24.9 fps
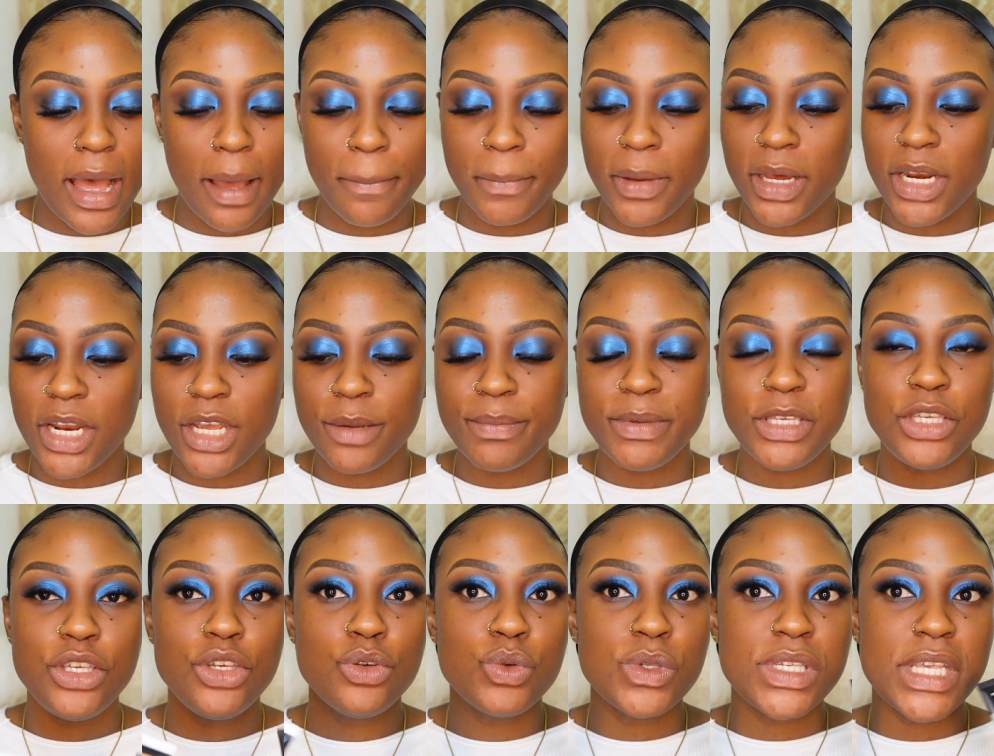I'm gonna be
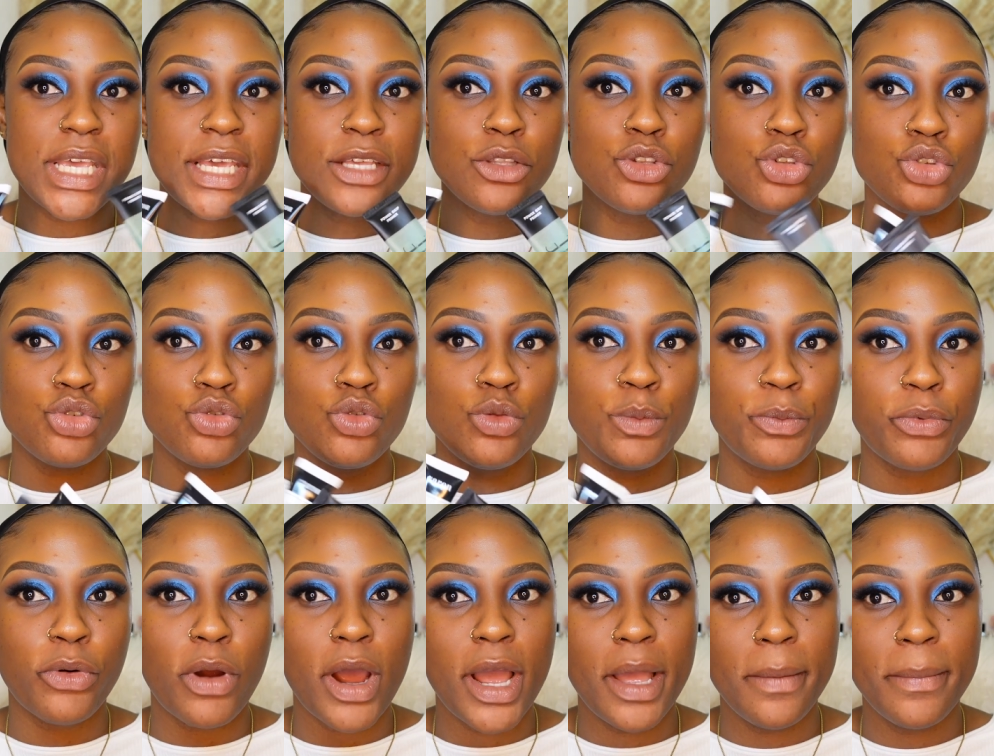using two
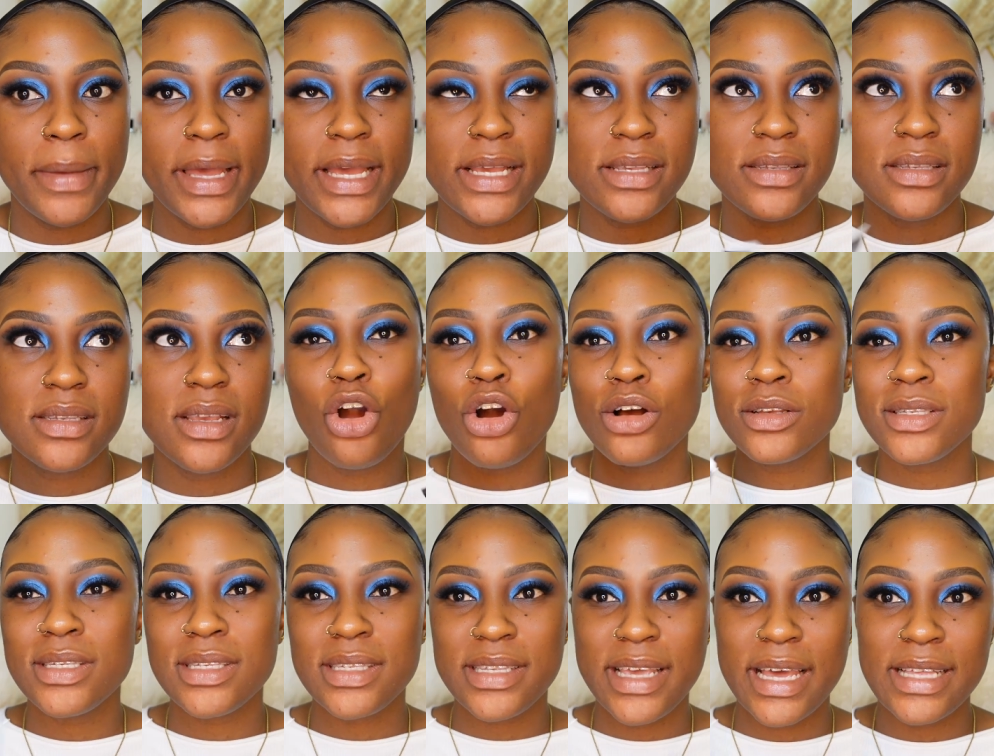primers
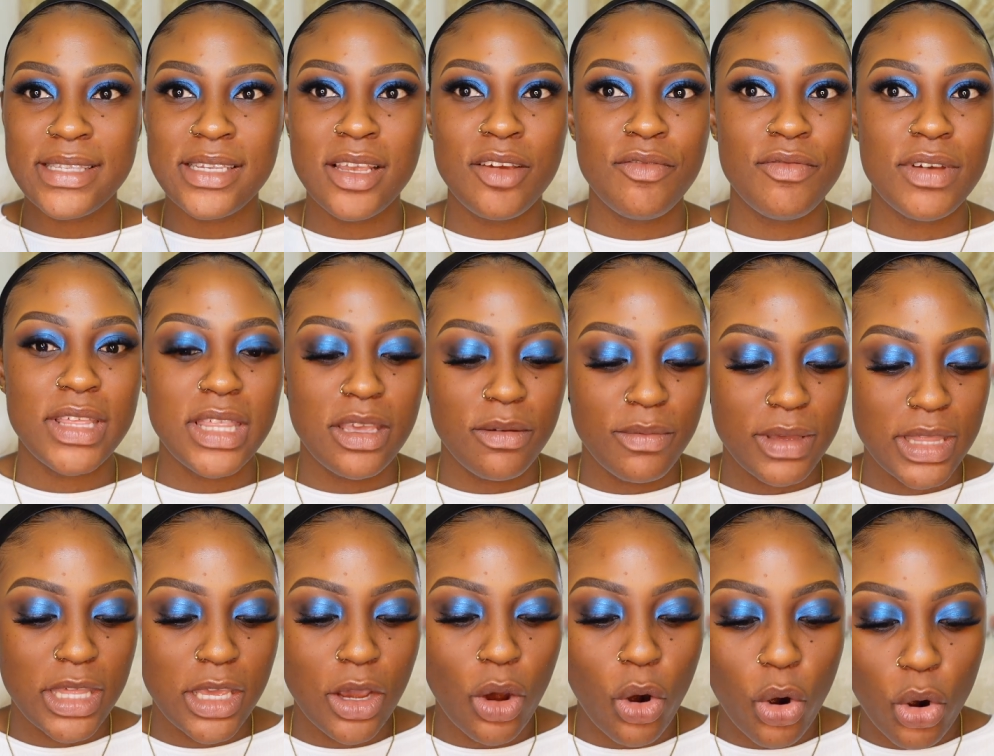because it's getting really,
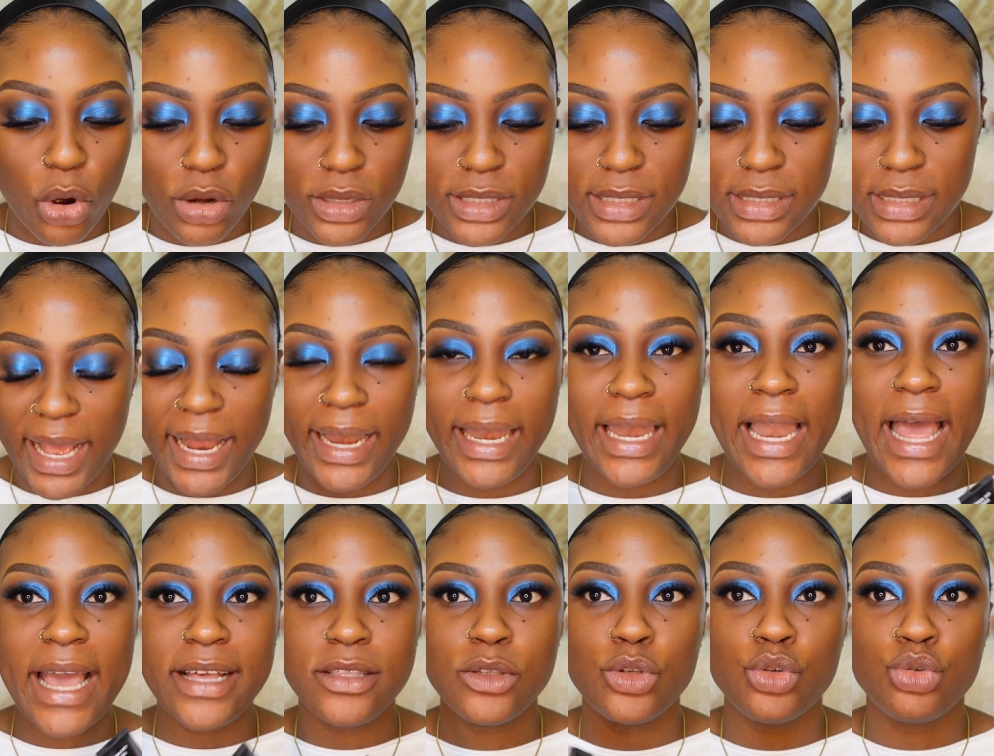really hot. I
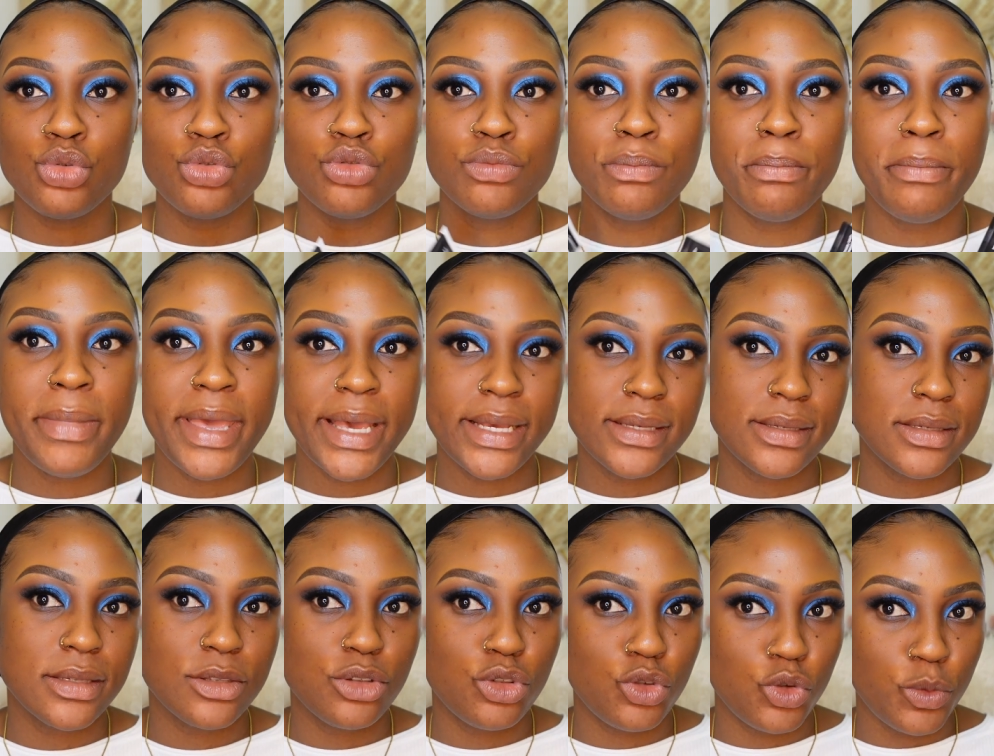like to
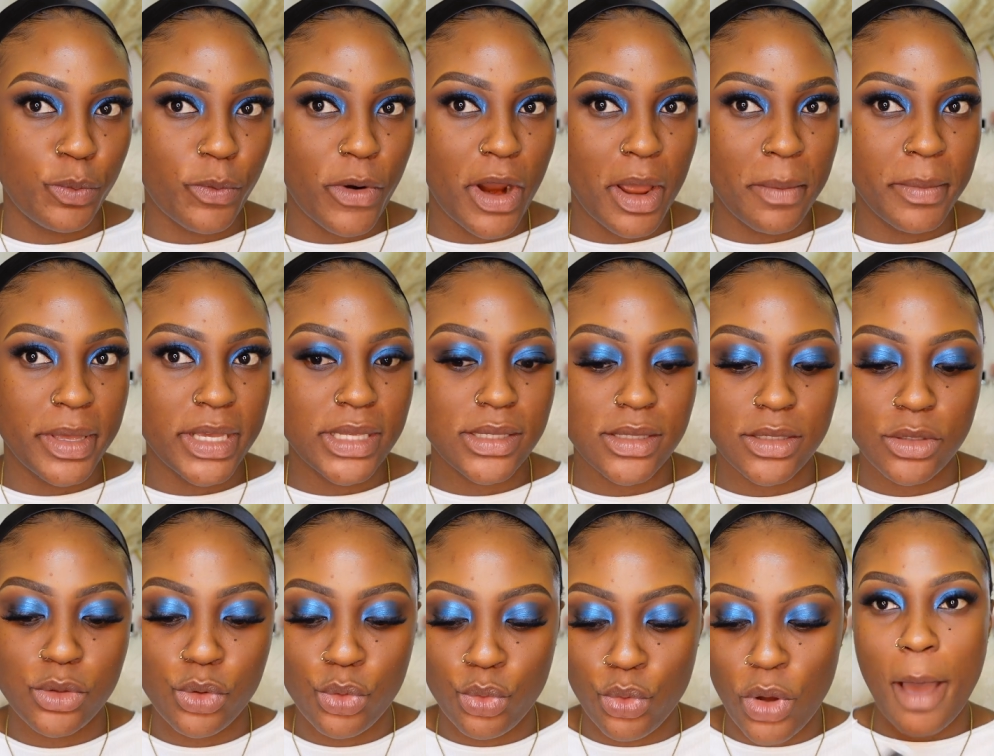mix two primers,
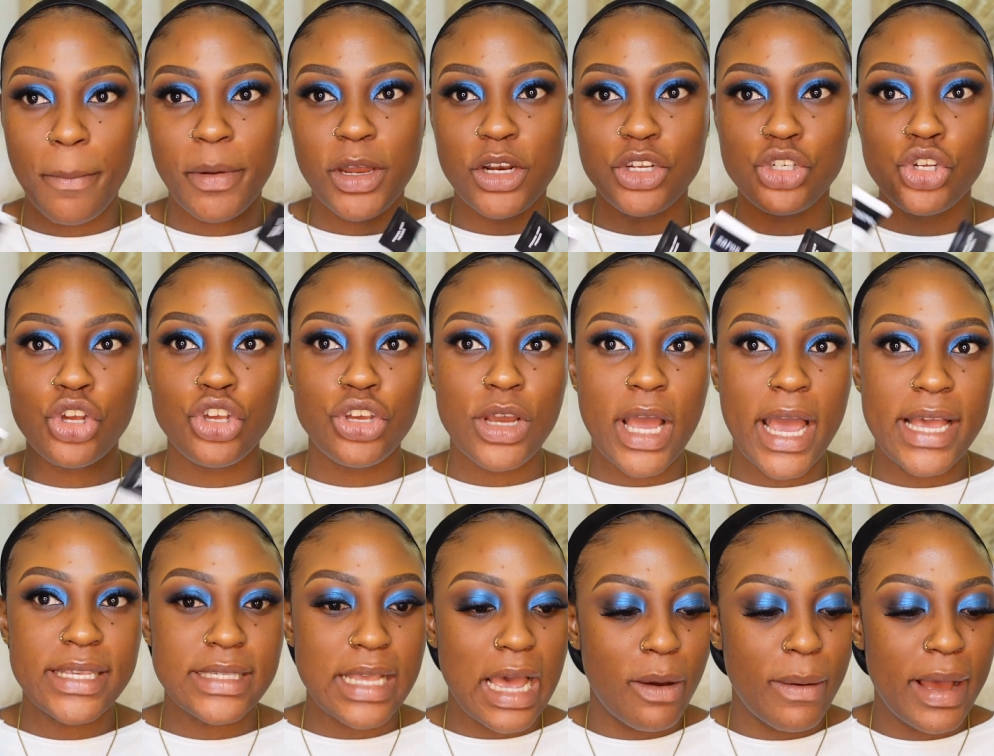so I'm gonna show you
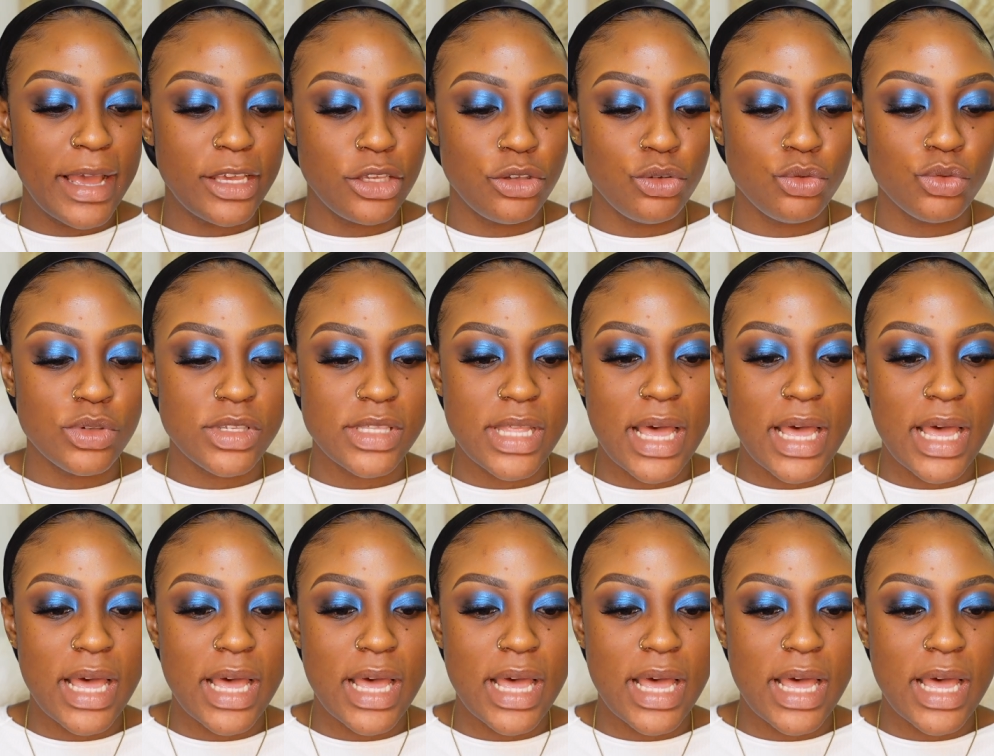guys how I use